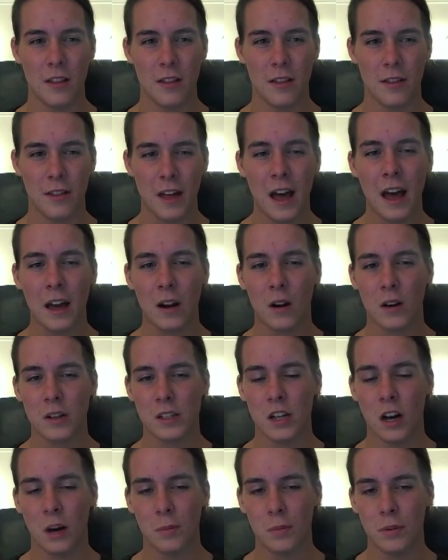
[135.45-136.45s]
That
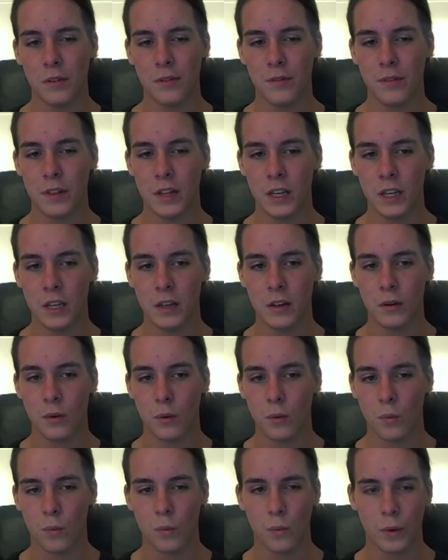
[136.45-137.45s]
on top of the
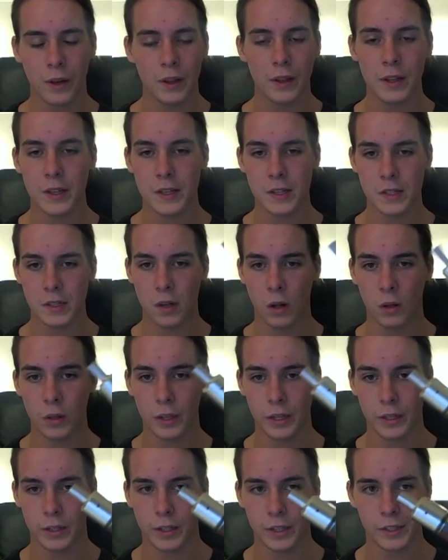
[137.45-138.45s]
really
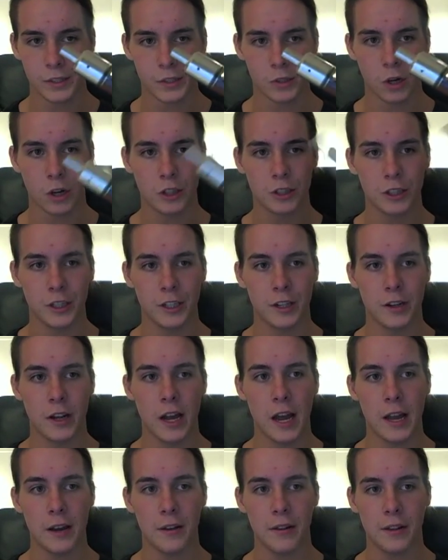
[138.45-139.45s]
solid
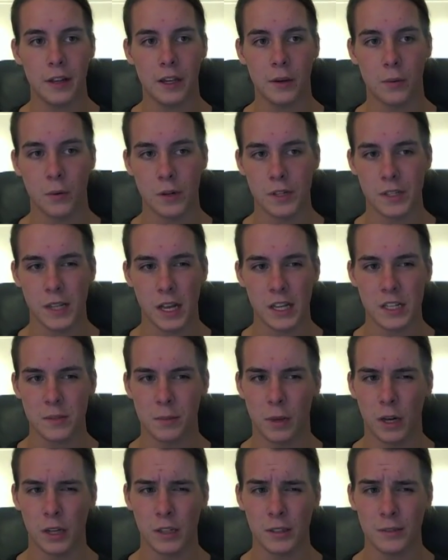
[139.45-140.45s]
construction and the
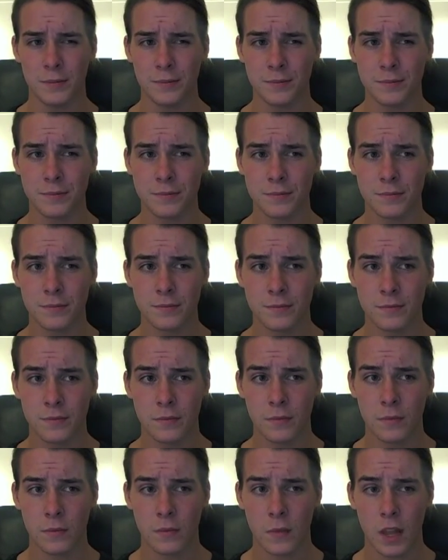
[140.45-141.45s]
recessed button,
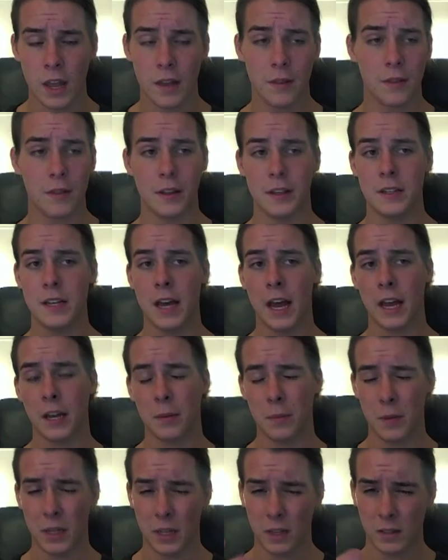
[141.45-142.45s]
and the
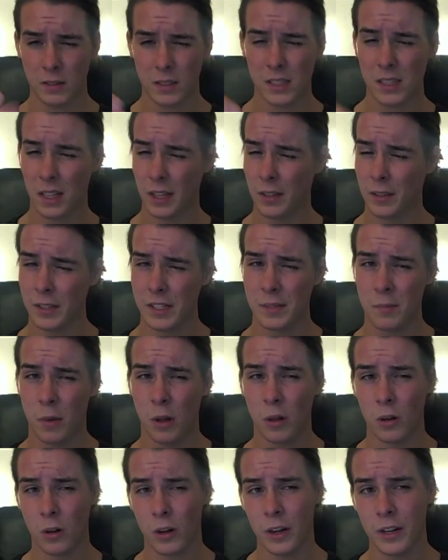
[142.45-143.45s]
tank being slightly
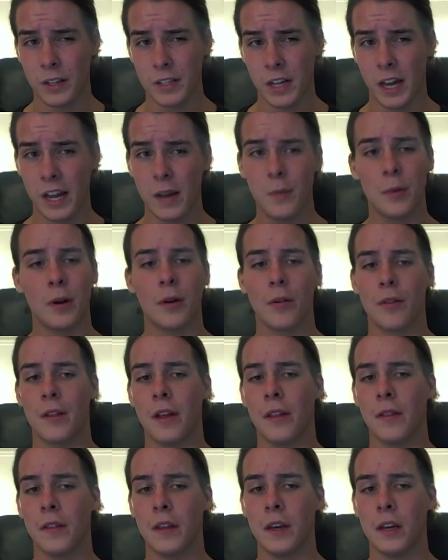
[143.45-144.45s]
smaller in diameter
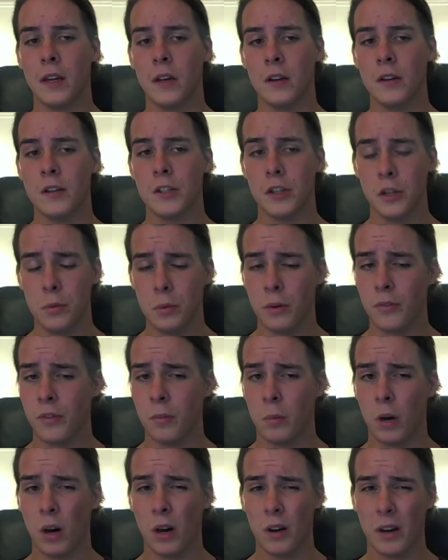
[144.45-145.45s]
than the tube of
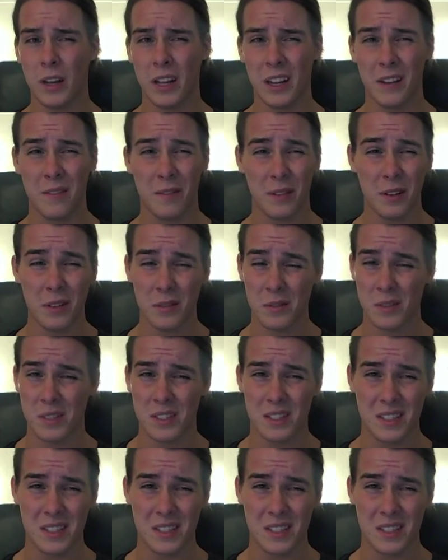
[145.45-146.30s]
the mod, it feels